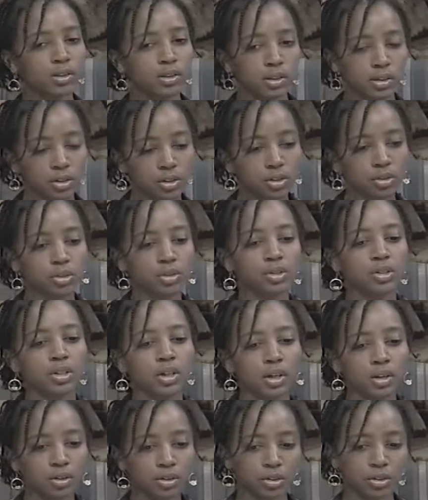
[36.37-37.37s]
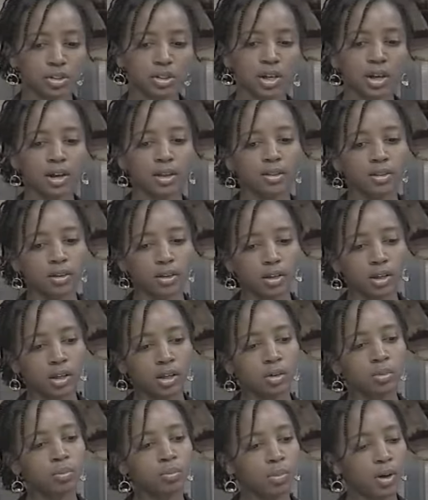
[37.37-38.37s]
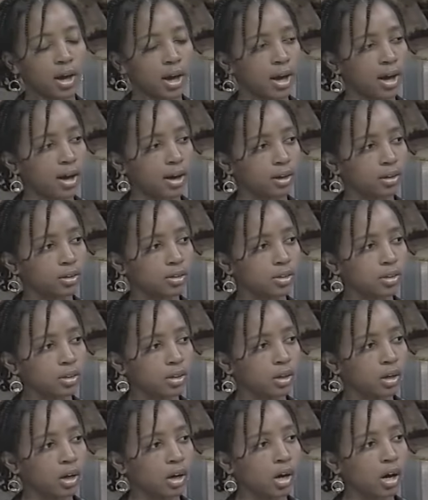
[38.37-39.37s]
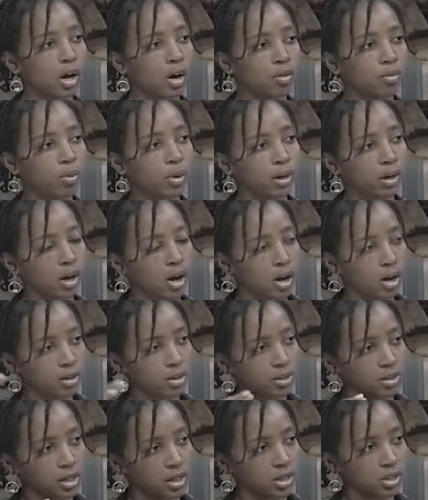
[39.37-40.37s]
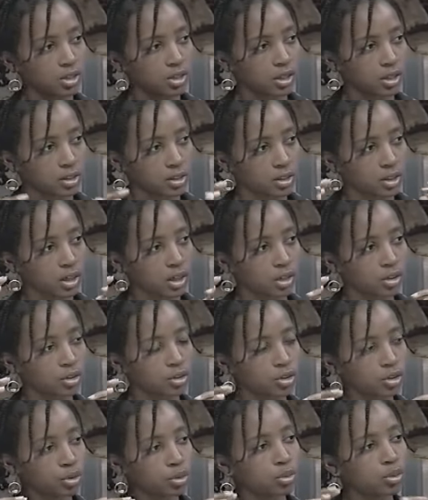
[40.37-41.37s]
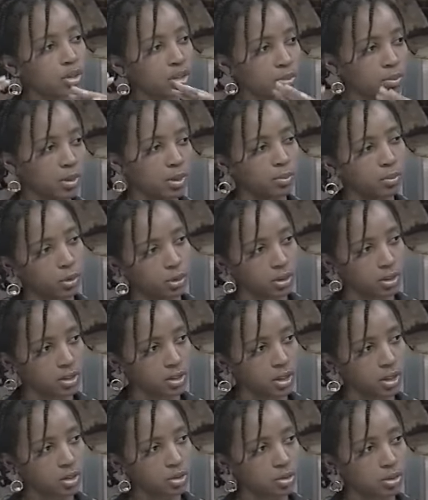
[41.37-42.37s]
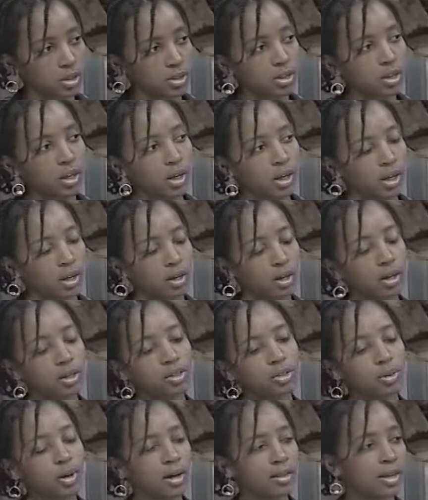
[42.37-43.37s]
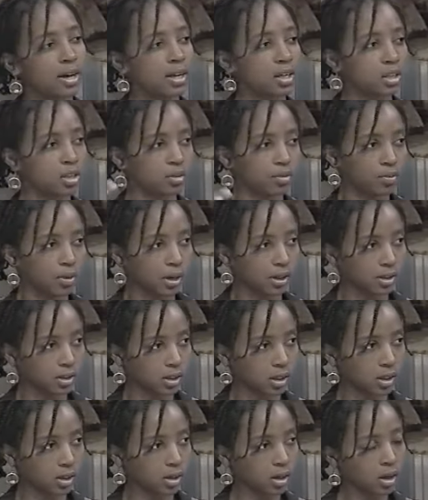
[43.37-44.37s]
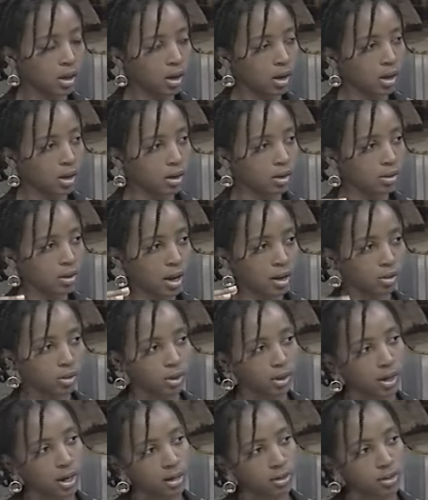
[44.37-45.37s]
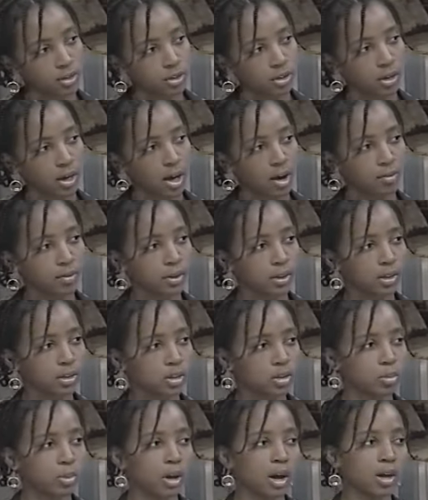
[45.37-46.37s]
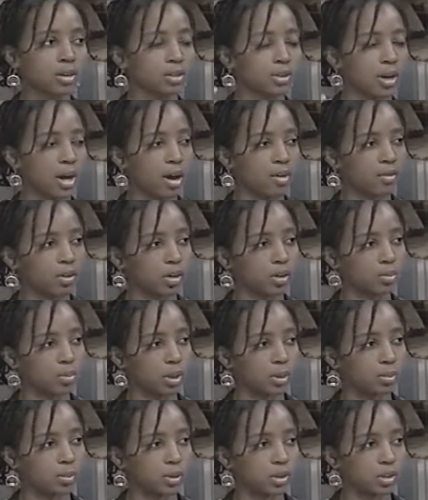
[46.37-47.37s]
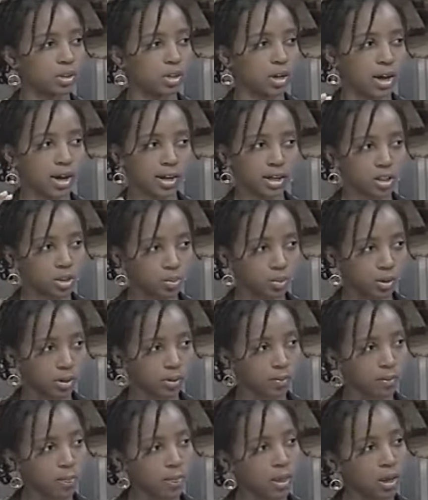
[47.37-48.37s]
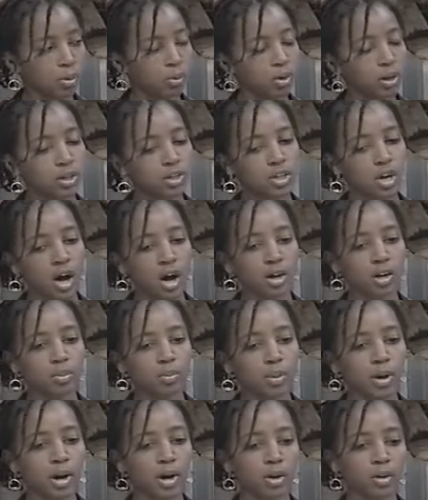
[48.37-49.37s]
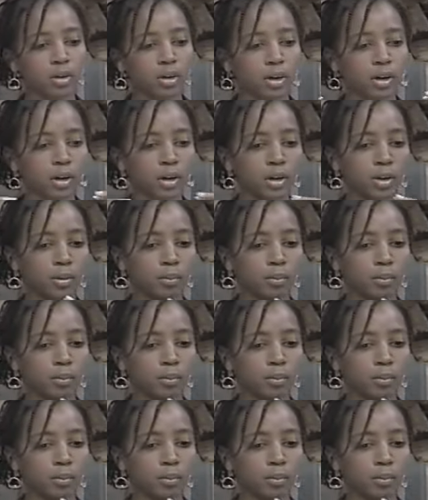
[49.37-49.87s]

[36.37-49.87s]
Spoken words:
want the students to understand the impact of what colonization has done to these people in these countries, and also how that has affected not only continental Africans, but also African people in the diaspora. And when I talk about